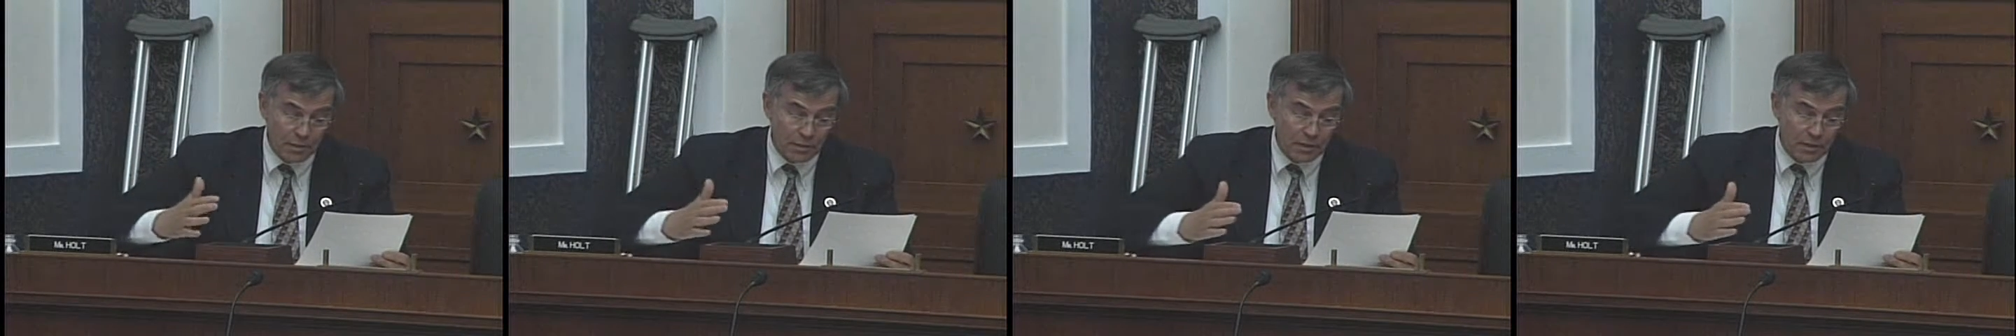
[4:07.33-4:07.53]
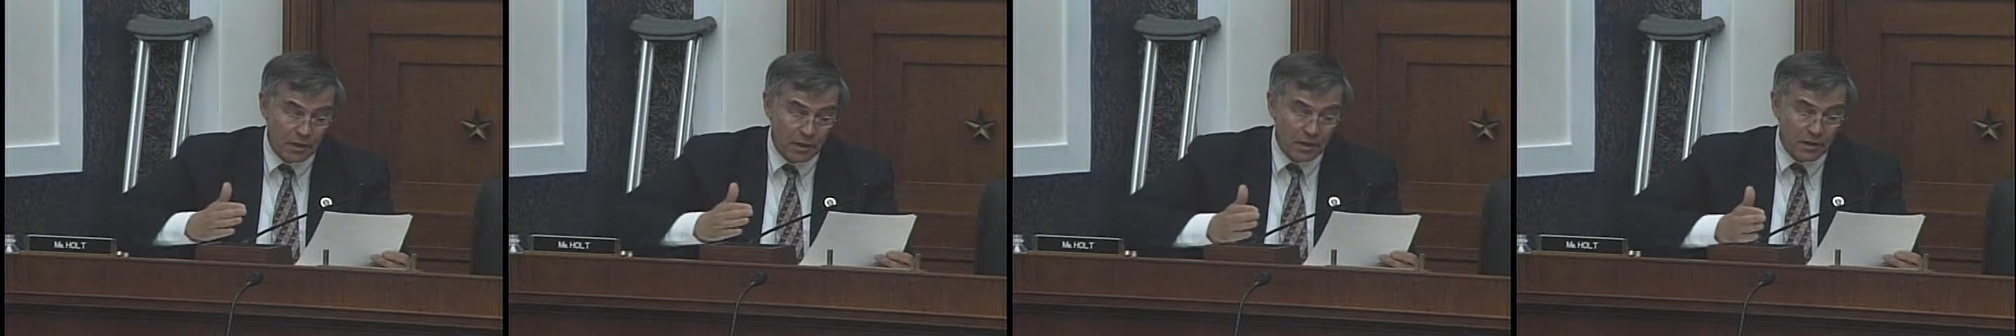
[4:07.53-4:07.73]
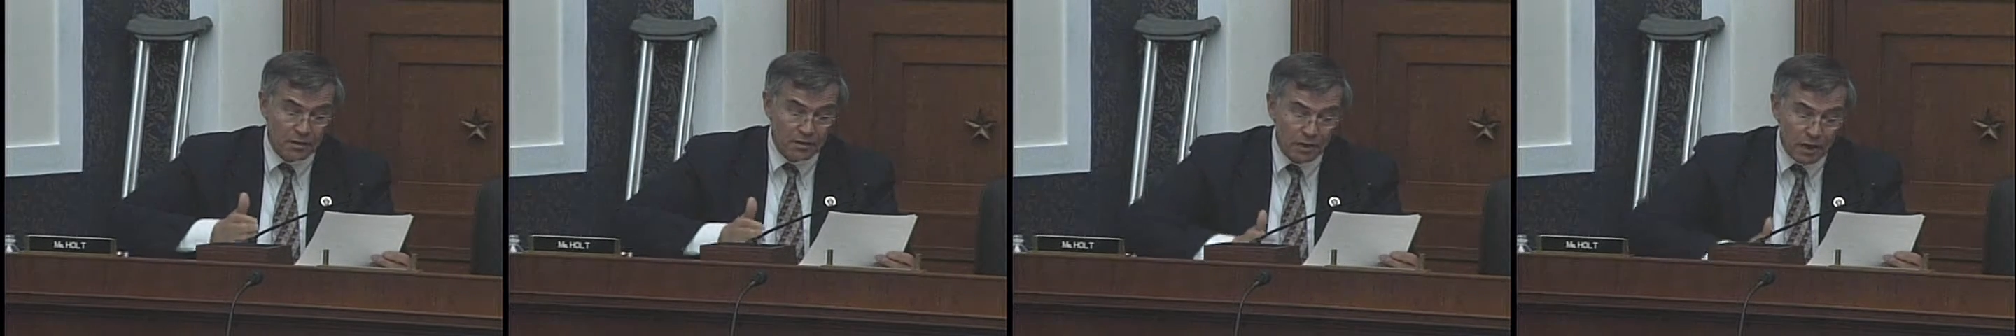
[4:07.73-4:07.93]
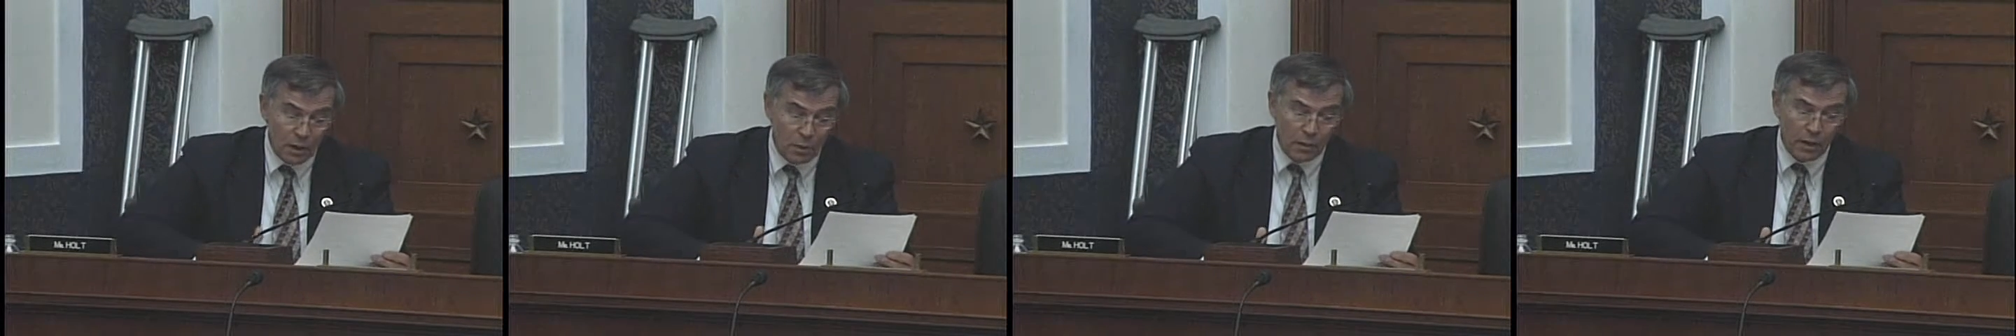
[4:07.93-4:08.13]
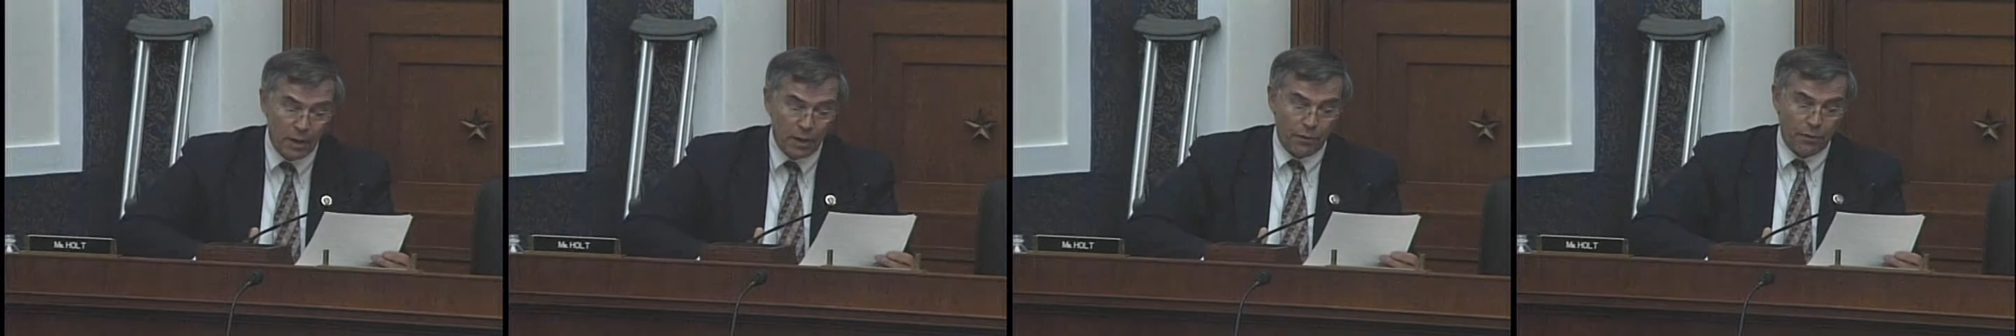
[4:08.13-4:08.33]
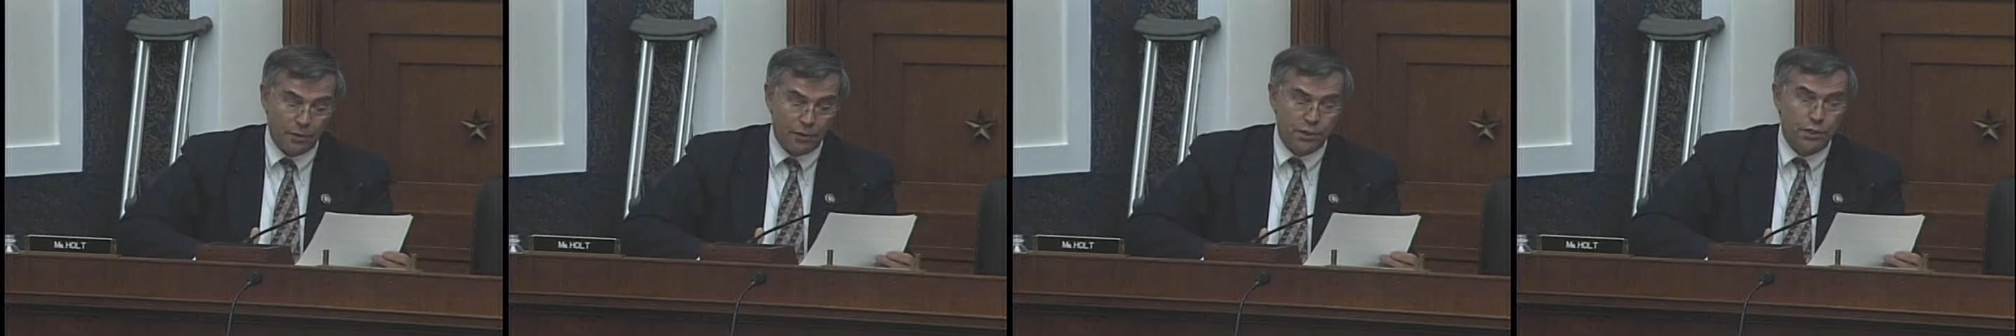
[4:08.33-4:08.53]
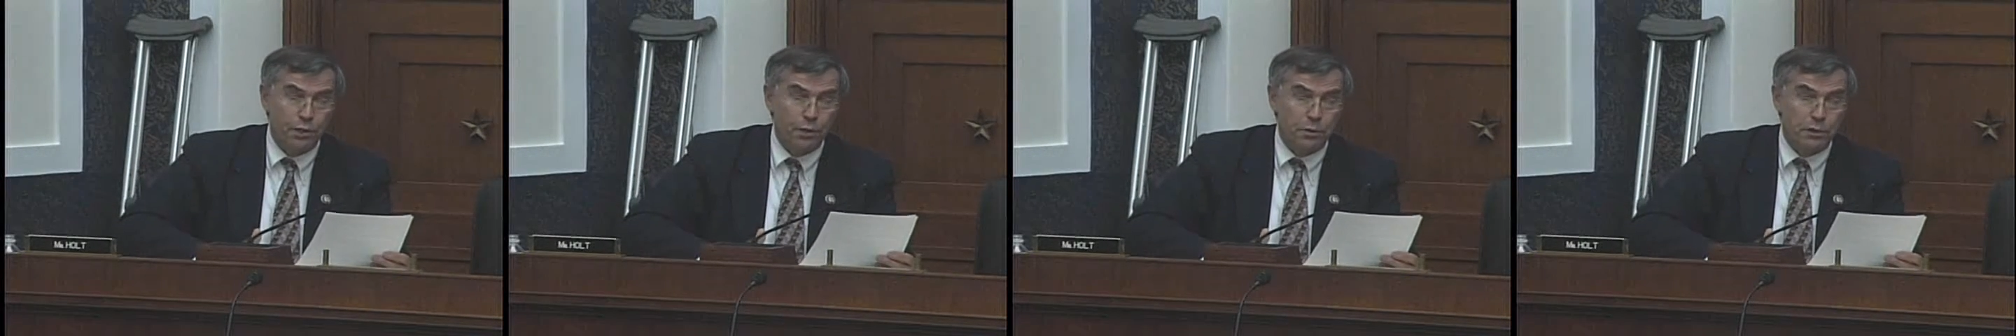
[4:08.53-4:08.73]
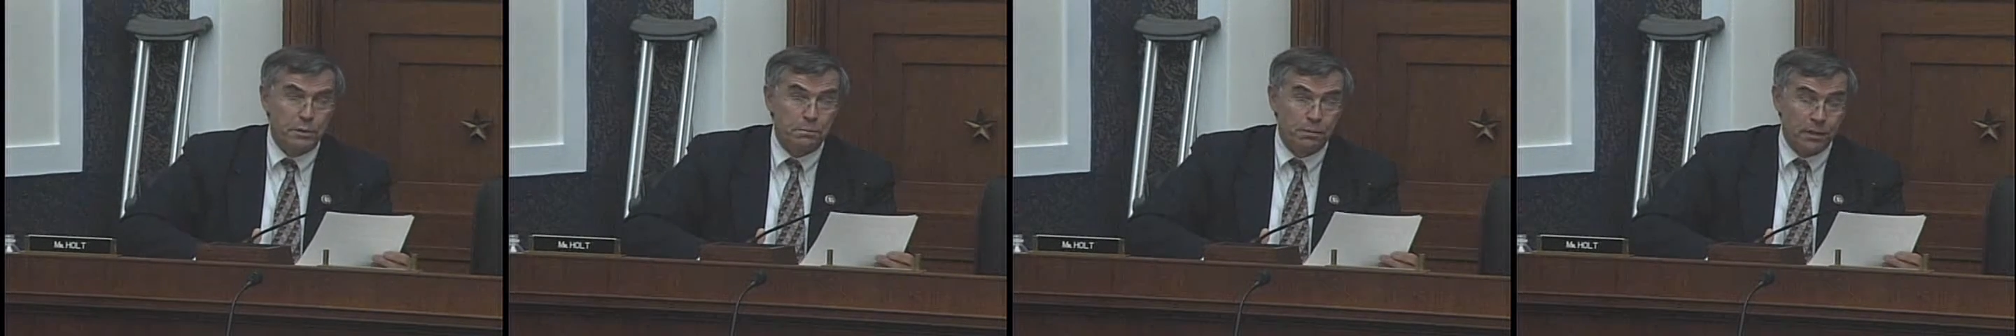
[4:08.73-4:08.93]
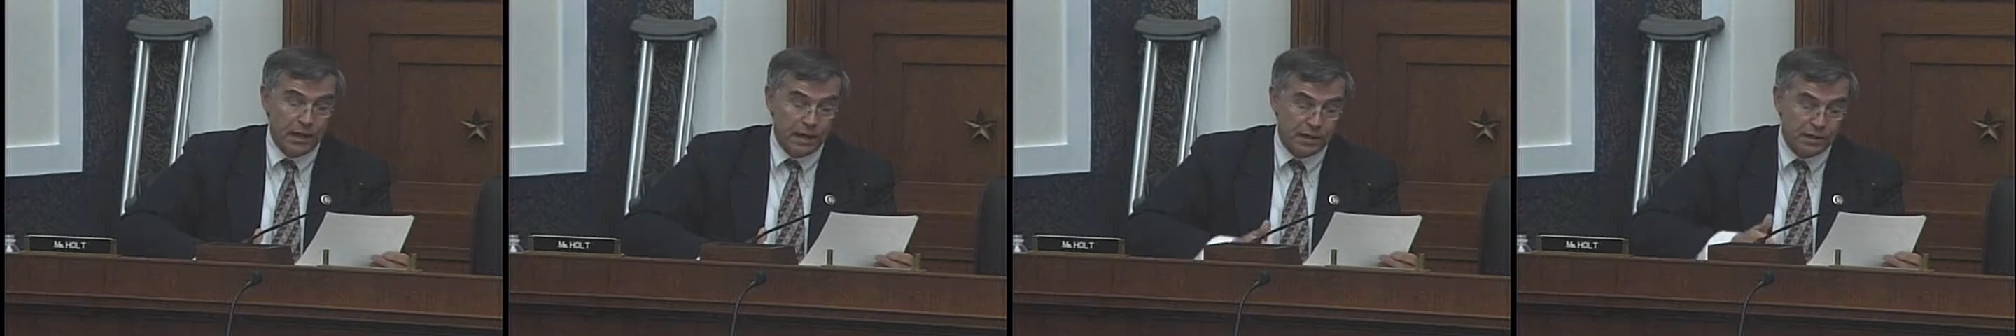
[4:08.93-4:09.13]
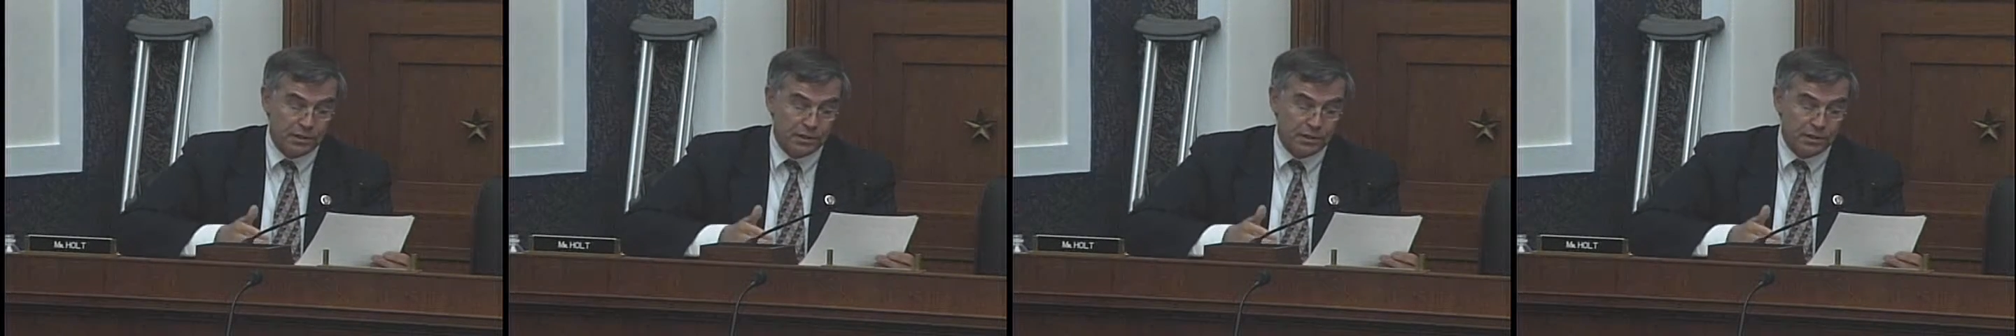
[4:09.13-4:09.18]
that no health insurance plan